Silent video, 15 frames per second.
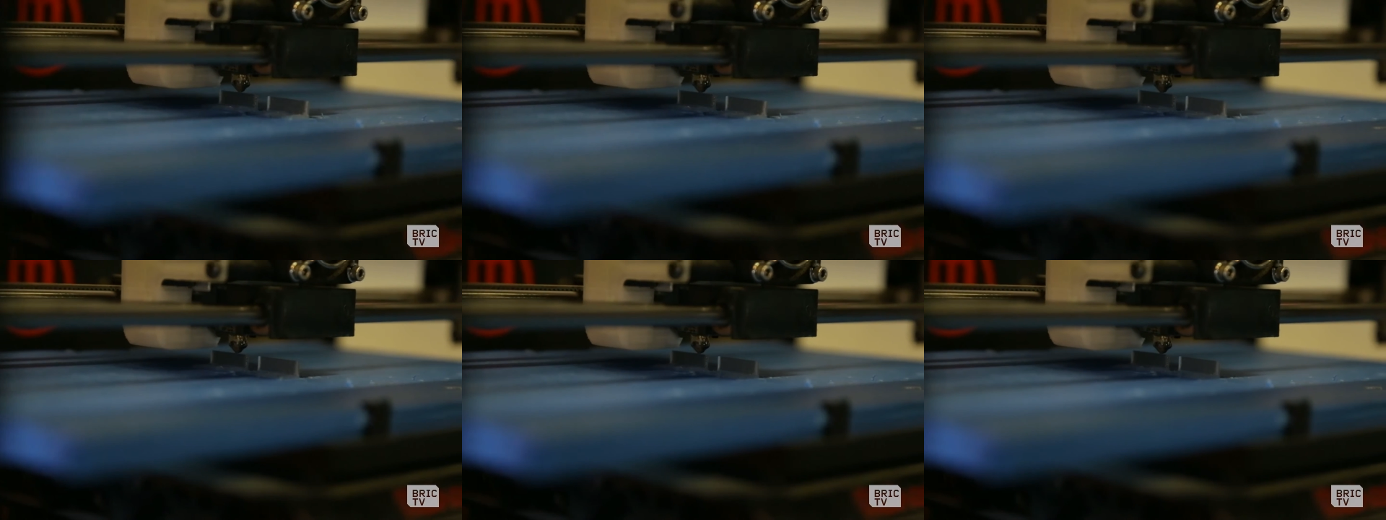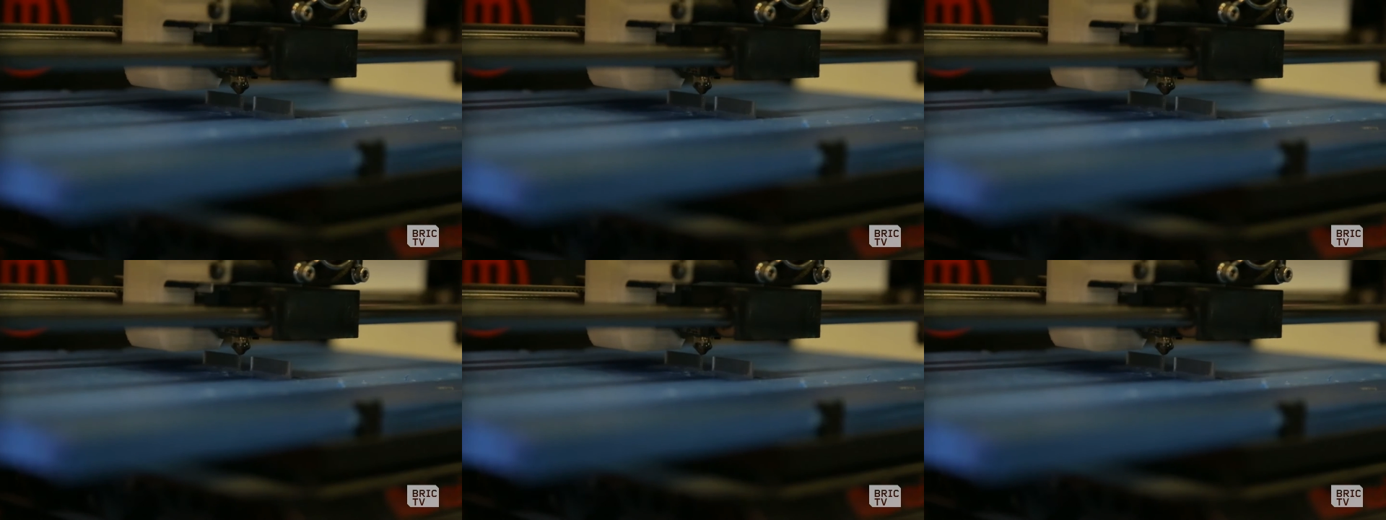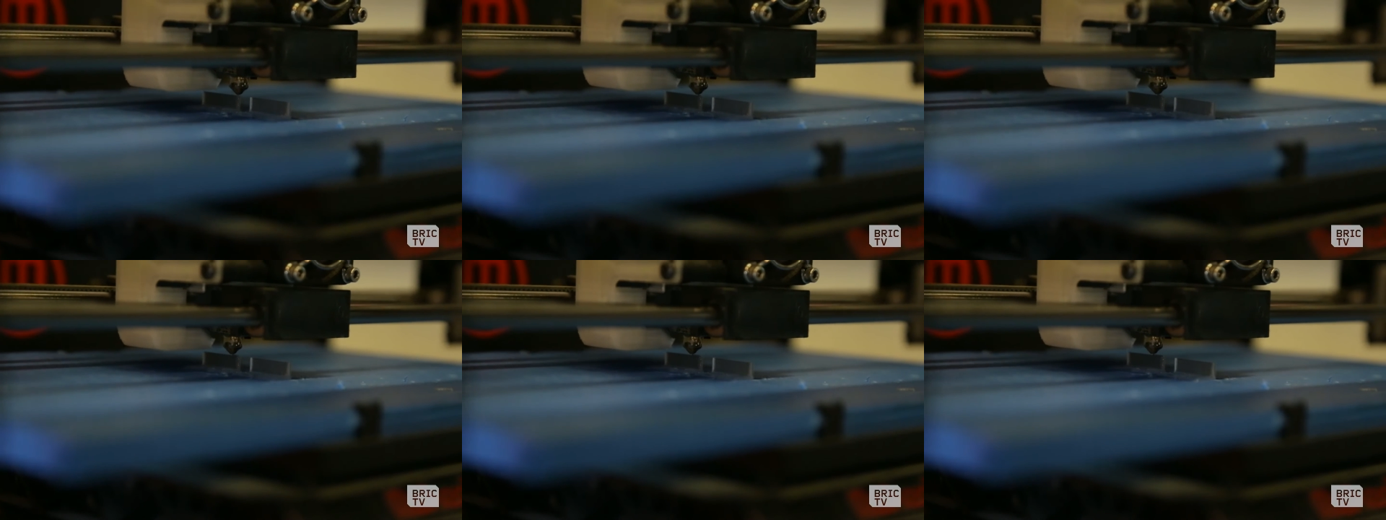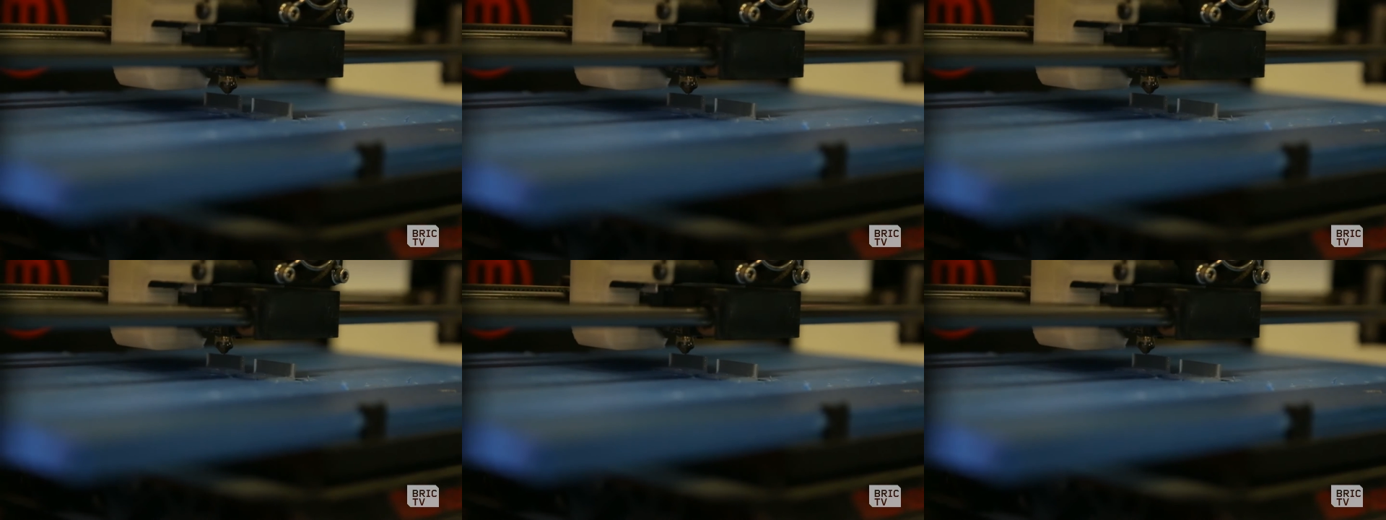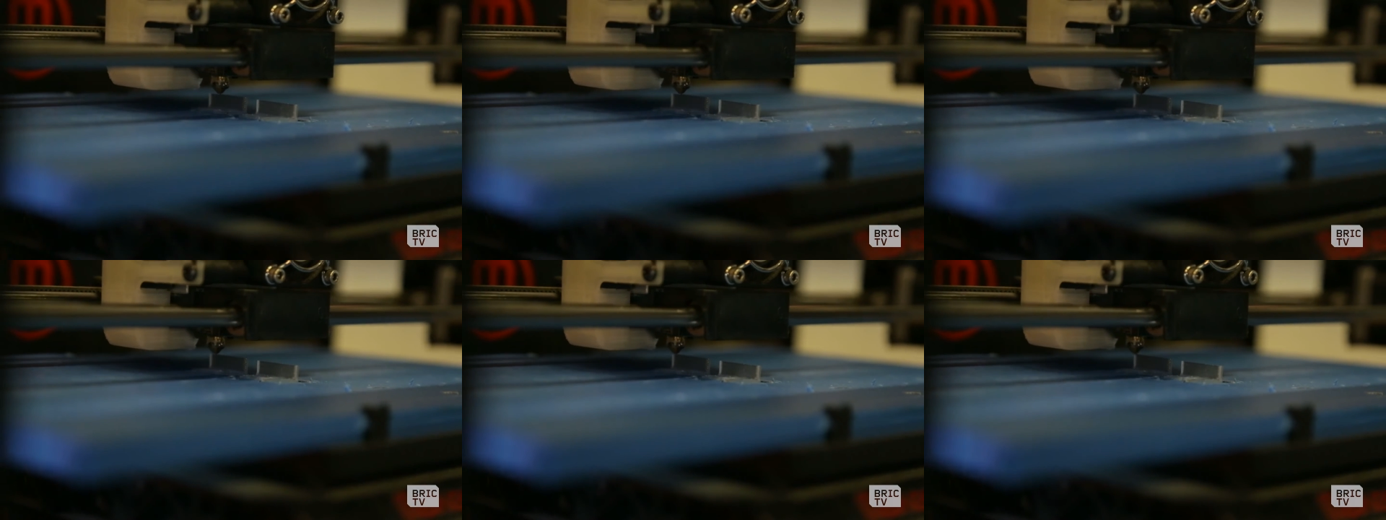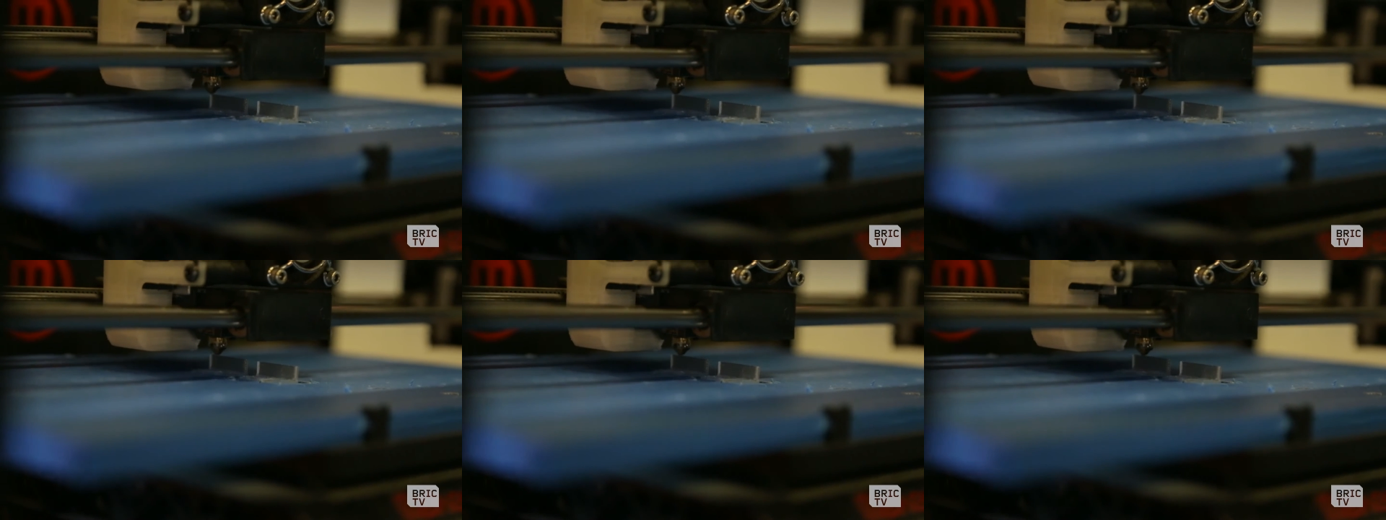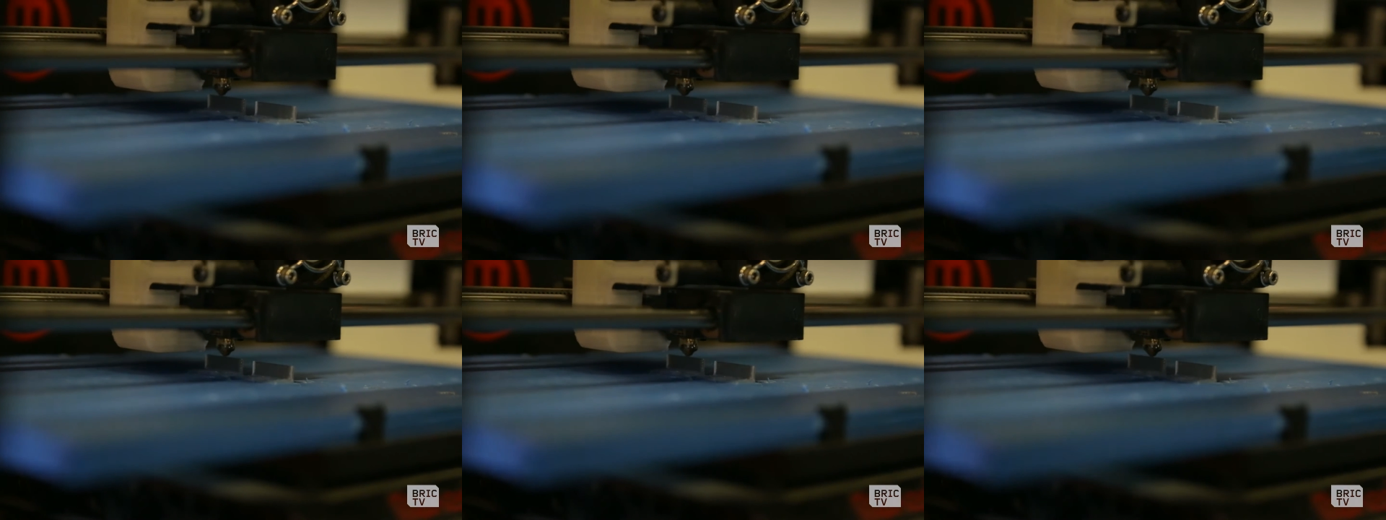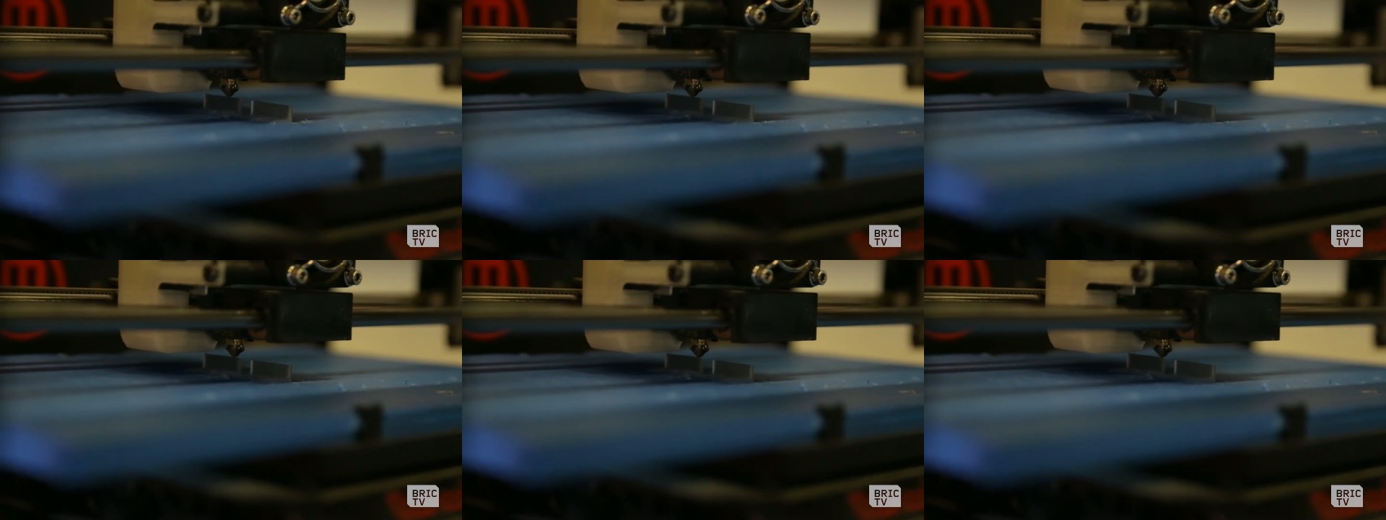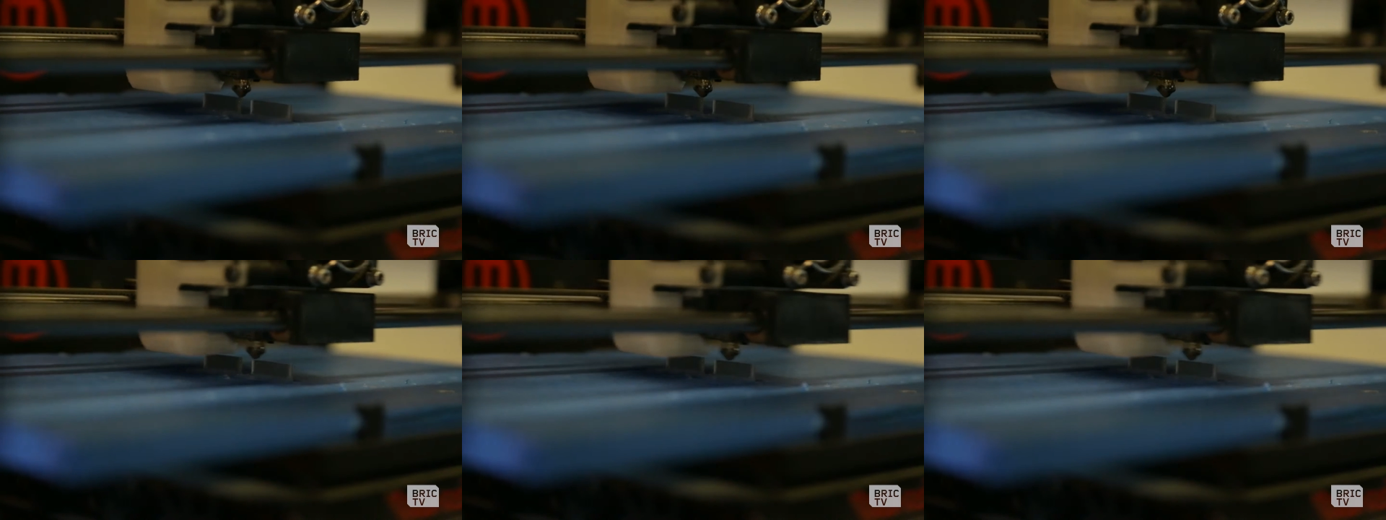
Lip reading: No face is visible, so there are no lips to read.